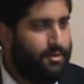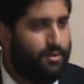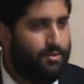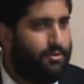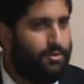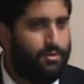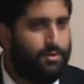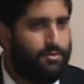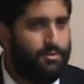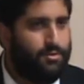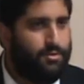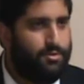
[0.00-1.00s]
No.
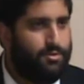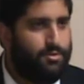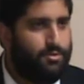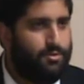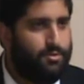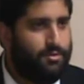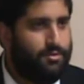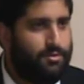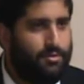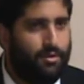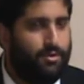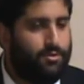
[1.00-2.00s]
I'm
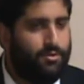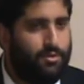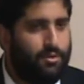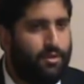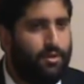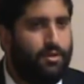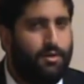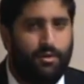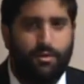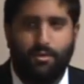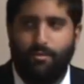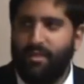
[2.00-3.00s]
no. Confused.
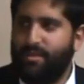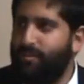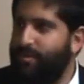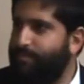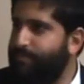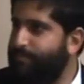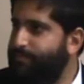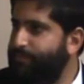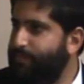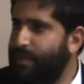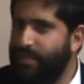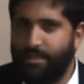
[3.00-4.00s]
At least one.
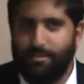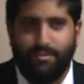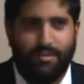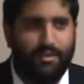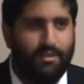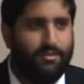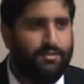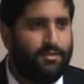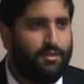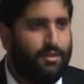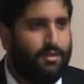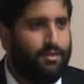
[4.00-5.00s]
Hashem says,
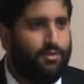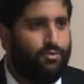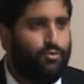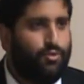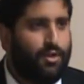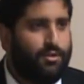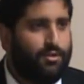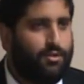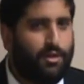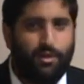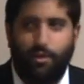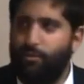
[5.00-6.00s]
do not cook
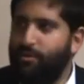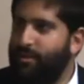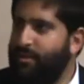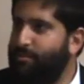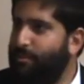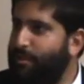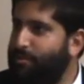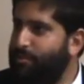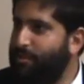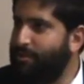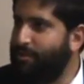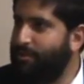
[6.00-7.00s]
a goat in its mother's
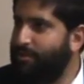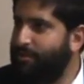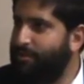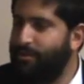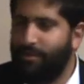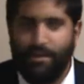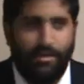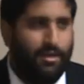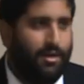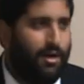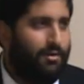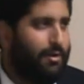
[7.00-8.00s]
milk.
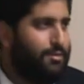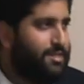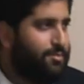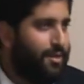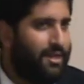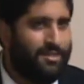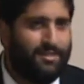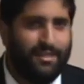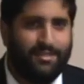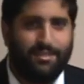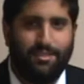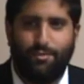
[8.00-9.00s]
Our rabbis explain it
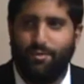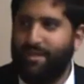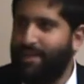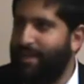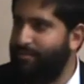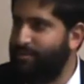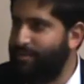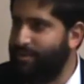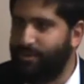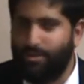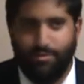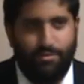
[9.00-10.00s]
says this three times to
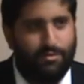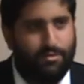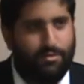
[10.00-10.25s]
teach you.